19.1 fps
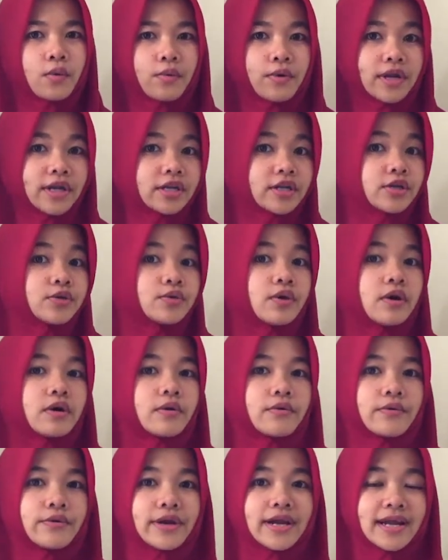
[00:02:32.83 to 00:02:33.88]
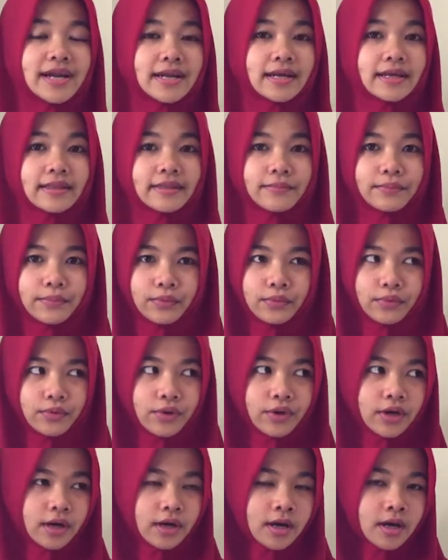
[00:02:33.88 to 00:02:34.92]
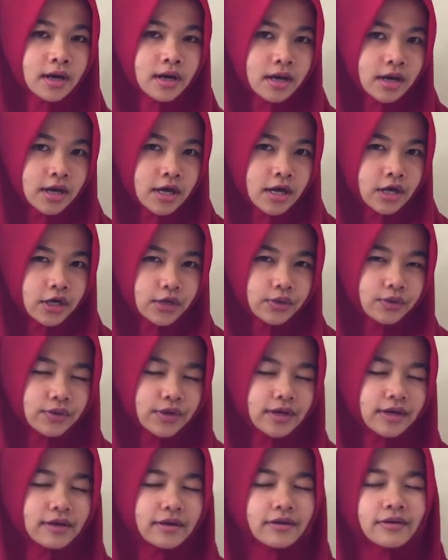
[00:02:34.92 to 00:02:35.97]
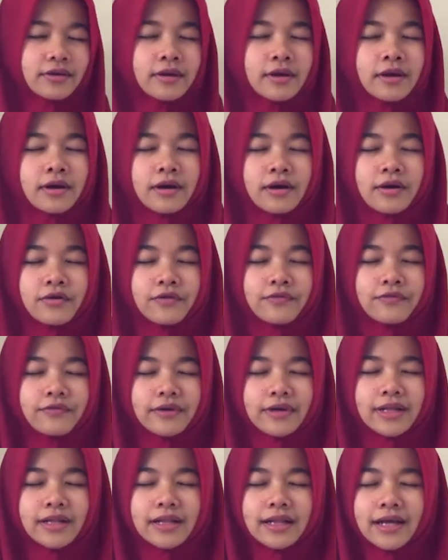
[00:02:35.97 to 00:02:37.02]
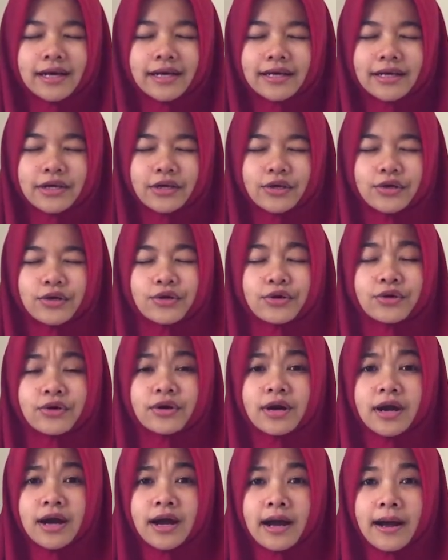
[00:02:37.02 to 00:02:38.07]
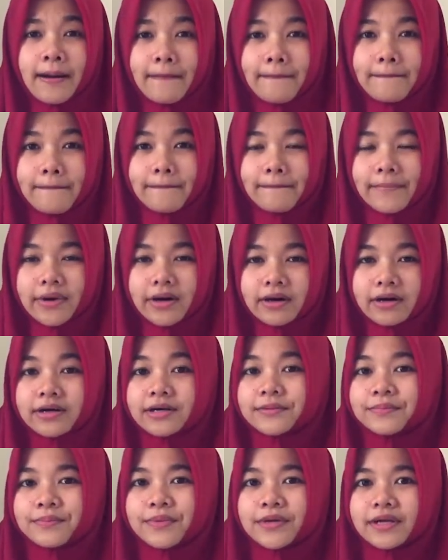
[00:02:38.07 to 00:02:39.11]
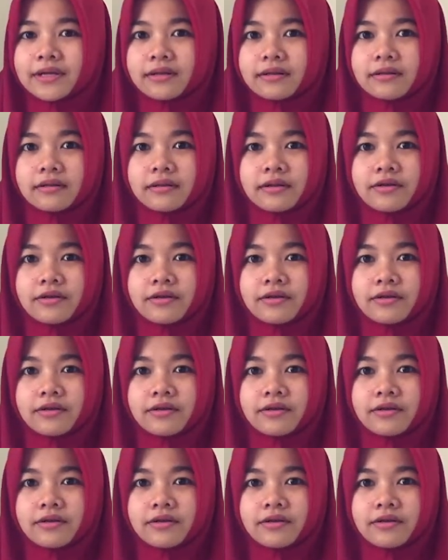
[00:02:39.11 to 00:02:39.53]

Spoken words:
When you are reading the book, you can feel like your heartbeat